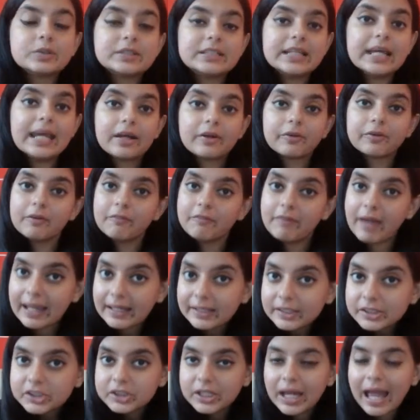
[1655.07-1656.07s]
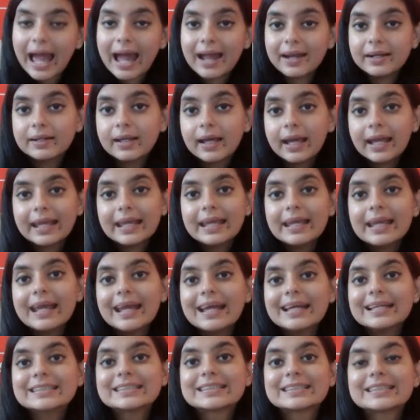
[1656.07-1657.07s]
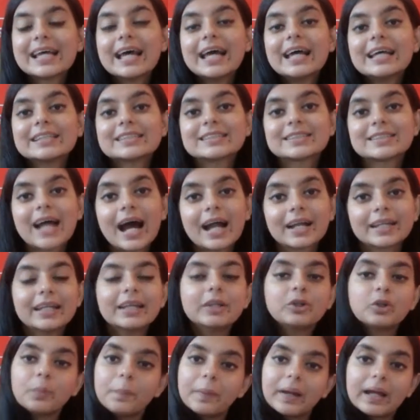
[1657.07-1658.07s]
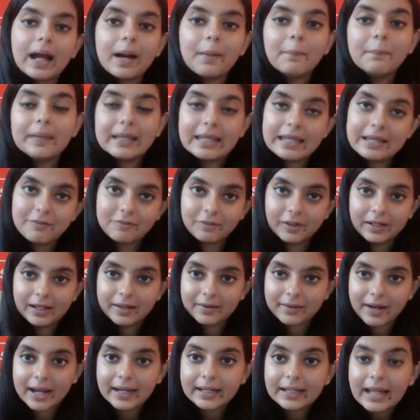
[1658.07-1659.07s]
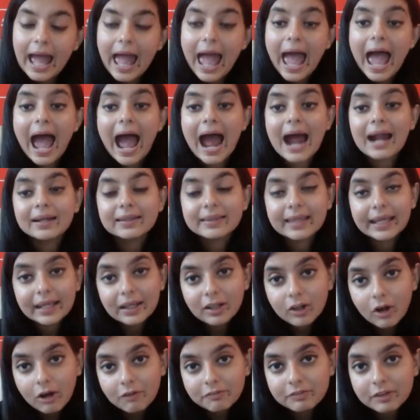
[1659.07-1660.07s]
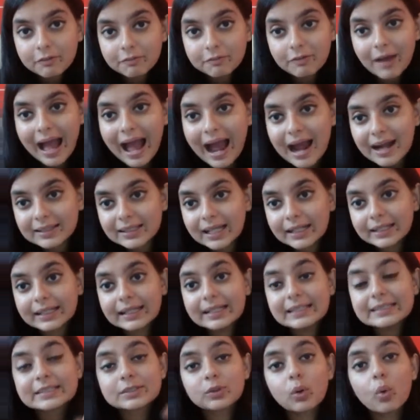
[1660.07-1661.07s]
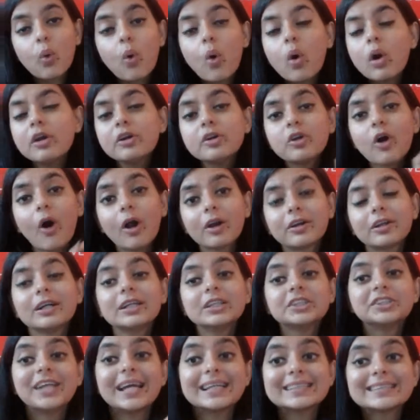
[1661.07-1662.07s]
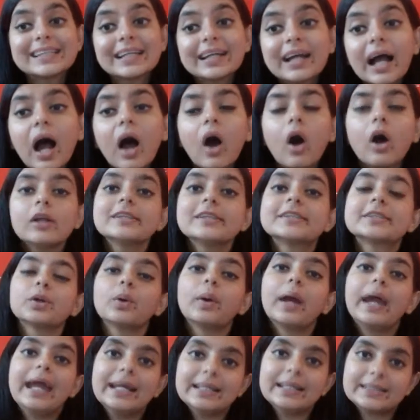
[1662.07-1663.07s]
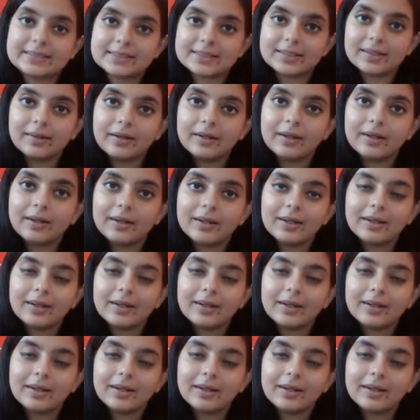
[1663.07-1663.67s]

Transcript: take revenge, and he is starting to become evil, right? And think of the fact that his own daughter Jessica also hates her.